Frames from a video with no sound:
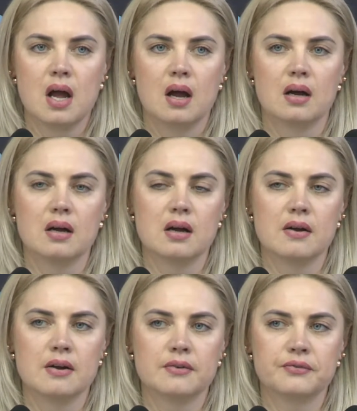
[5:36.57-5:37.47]
So
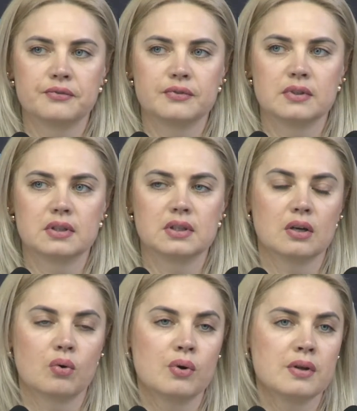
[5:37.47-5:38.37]
around
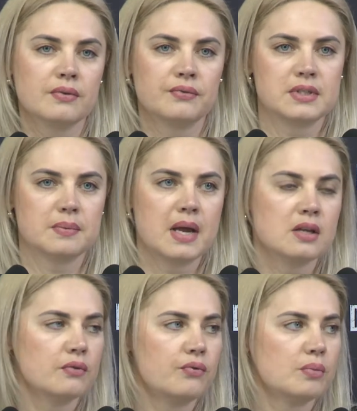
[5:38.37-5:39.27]

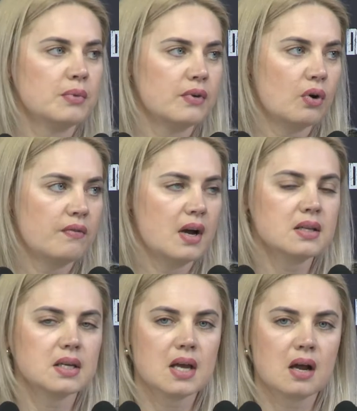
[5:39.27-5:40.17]
4,000
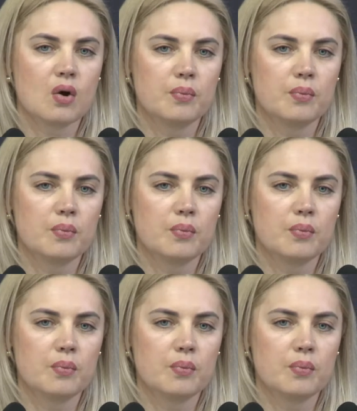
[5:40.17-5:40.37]
children